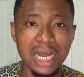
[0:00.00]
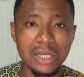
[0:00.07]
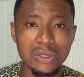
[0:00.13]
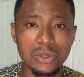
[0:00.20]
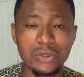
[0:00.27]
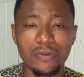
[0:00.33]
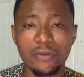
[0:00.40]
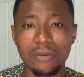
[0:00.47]
used
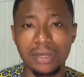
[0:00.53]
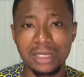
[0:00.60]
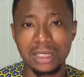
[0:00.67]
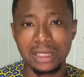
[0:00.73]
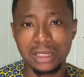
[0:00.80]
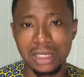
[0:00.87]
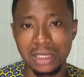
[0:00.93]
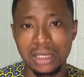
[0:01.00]
for formatting
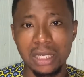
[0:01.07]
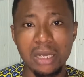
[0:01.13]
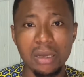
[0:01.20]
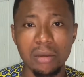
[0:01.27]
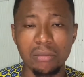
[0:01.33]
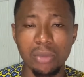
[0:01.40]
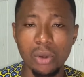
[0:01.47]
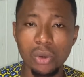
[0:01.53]
text:
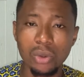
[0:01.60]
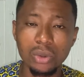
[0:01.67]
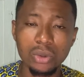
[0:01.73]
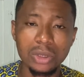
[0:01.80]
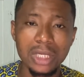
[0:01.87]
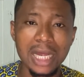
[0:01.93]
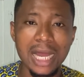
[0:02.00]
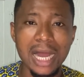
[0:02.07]
bold,
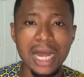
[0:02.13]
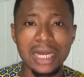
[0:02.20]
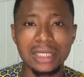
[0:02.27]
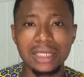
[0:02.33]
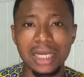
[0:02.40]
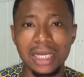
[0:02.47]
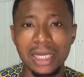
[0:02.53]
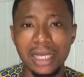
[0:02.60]

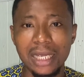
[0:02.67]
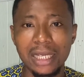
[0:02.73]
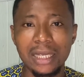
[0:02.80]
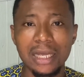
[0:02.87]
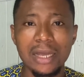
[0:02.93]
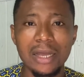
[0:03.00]
italic,